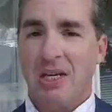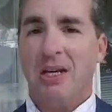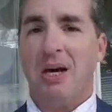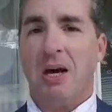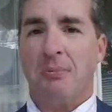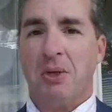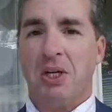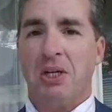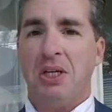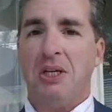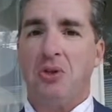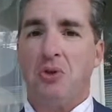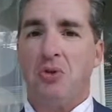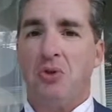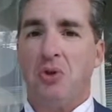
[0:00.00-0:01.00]
I'm going to need
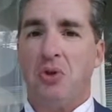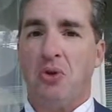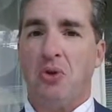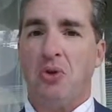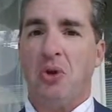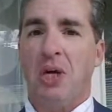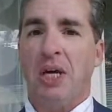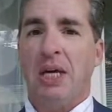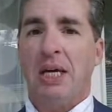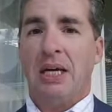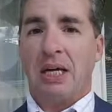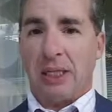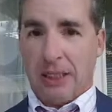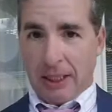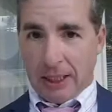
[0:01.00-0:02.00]
you to
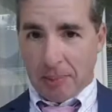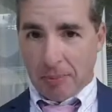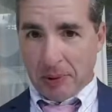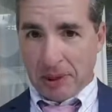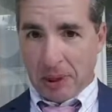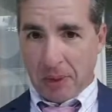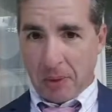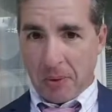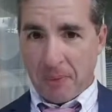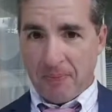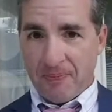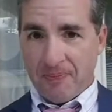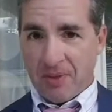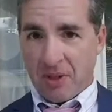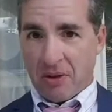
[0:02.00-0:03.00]
click below
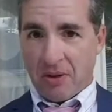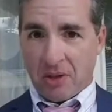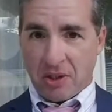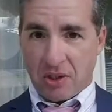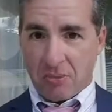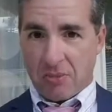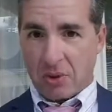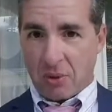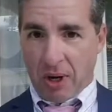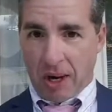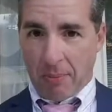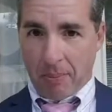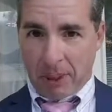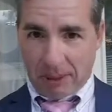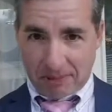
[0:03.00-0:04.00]
the subscribe
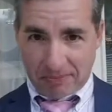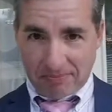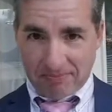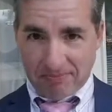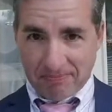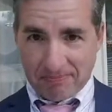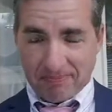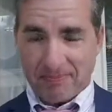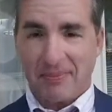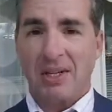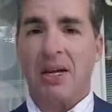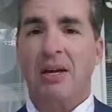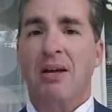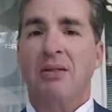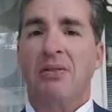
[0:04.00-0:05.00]
button,
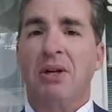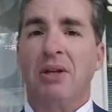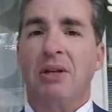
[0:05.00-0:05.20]
the